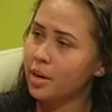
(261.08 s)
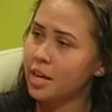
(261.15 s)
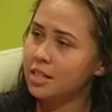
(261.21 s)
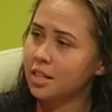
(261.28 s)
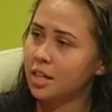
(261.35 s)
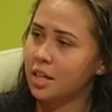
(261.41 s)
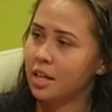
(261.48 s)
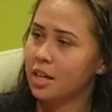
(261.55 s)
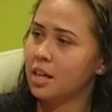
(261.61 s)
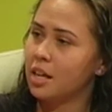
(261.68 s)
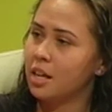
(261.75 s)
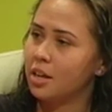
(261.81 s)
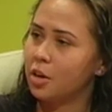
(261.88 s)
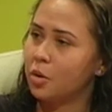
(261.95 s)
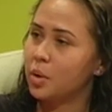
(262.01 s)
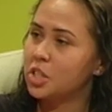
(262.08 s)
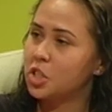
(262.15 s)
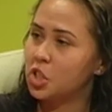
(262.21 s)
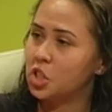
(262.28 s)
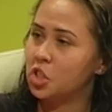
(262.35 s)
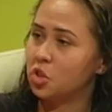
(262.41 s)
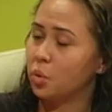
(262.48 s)
has any
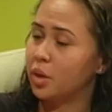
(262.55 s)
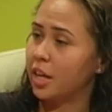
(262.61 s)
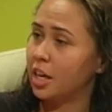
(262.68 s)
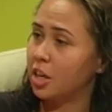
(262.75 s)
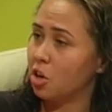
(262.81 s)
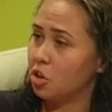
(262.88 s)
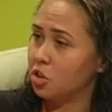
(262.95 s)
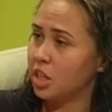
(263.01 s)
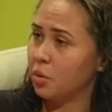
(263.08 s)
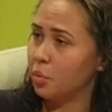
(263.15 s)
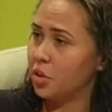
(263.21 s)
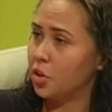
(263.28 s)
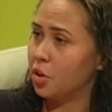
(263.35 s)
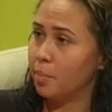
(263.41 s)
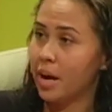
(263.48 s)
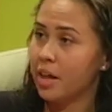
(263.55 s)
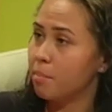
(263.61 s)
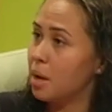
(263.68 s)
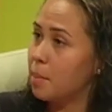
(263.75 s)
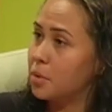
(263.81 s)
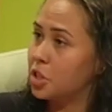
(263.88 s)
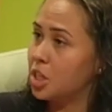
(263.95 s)
questions or want to get in contact with you about the
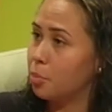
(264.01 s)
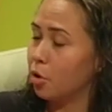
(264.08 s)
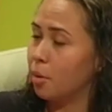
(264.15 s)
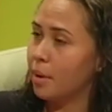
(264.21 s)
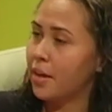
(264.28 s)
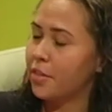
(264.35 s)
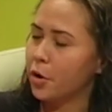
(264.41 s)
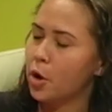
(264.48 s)
membership or about the